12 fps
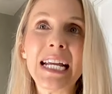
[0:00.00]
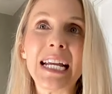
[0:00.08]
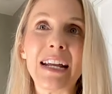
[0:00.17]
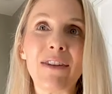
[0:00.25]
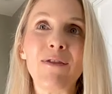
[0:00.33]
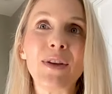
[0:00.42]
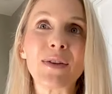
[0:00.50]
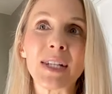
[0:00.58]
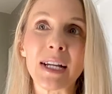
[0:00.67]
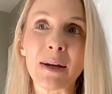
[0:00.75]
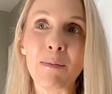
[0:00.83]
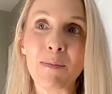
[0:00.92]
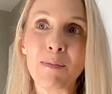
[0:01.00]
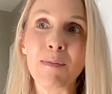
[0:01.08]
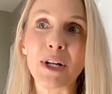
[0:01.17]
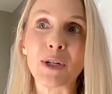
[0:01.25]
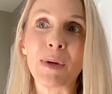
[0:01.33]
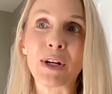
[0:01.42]
It feels like a
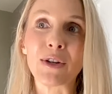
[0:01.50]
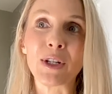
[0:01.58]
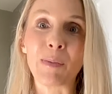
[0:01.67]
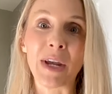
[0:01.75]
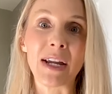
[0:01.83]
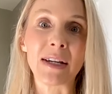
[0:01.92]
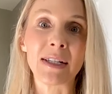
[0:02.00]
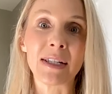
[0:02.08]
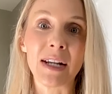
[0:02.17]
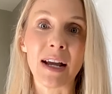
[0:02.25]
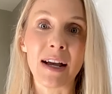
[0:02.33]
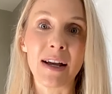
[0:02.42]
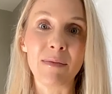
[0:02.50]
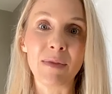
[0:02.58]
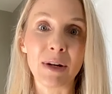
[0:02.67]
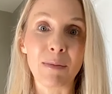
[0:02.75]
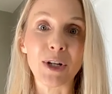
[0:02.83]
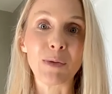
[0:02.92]
much bigger space um,
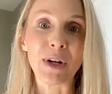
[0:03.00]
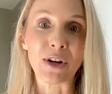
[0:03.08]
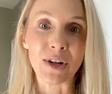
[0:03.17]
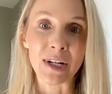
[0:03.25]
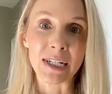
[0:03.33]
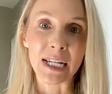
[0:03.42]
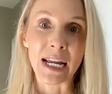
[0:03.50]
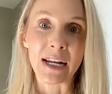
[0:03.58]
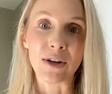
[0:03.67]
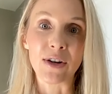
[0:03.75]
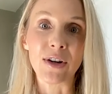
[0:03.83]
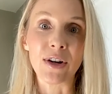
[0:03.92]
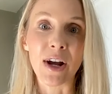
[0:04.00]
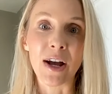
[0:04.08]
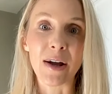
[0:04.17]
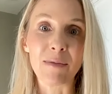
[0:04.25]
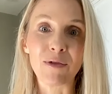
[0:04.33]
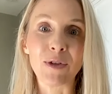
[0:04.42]
and a much bigger container
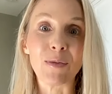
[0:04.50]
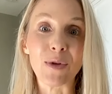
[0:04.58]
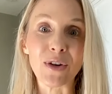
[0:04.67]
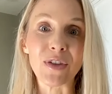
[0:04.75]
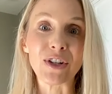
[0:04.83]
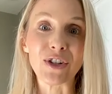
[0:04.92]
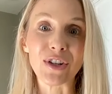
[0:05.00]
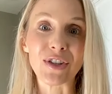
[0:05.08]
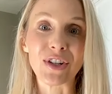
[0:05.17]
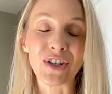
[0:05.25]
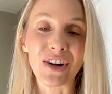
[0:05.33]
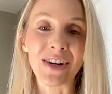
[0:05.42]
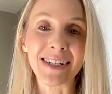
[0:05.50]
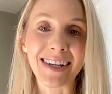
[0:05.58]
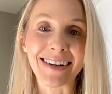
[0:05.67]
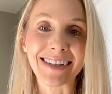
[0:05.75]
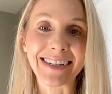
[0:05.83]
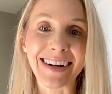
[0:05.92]
um, for more than just sharing
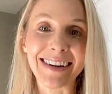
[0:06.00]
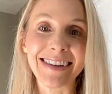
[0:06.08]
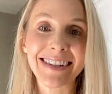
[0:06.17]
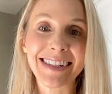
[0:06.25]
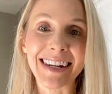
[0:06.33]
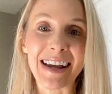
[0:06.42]
textiles.